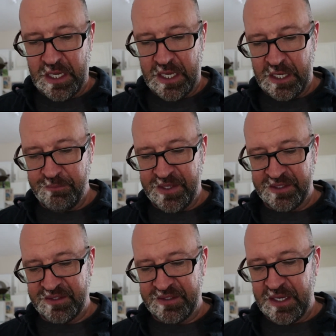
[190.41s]

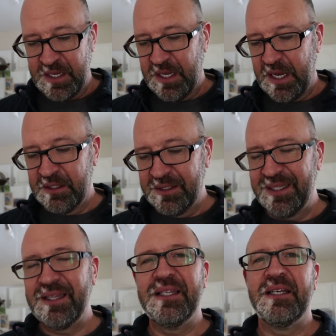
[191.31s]
That's a
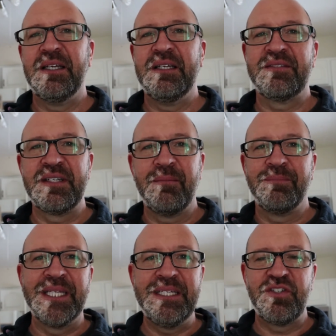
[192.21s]
little, it's not
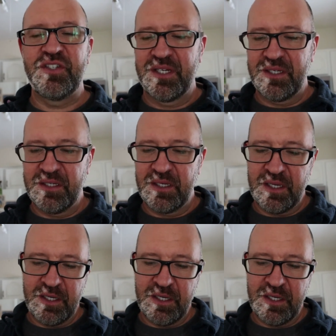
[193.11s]
bleached and